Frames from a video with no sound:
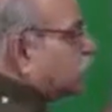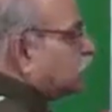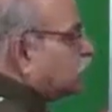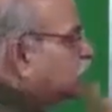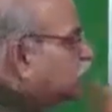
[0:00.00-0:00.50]

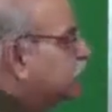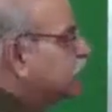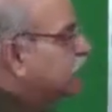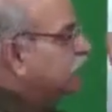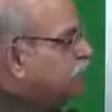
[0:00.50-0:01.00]
So
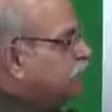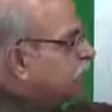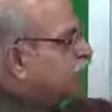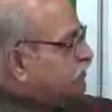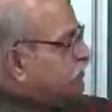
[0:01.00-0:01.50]
essentially this
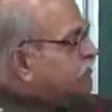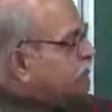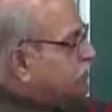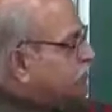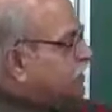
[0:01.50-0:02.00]
is the
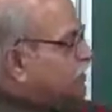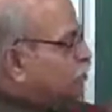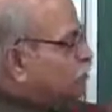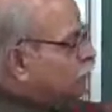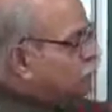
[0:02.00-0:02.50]
thing which has
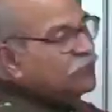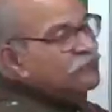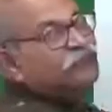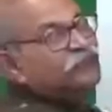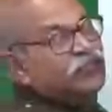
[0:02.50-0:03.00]
to be
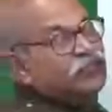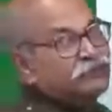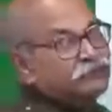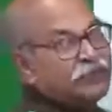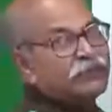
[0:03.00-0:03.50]

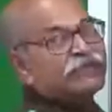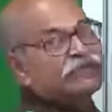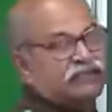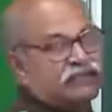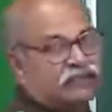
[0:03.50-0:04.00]

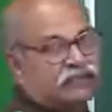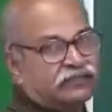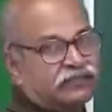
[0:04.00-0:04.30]
implemented.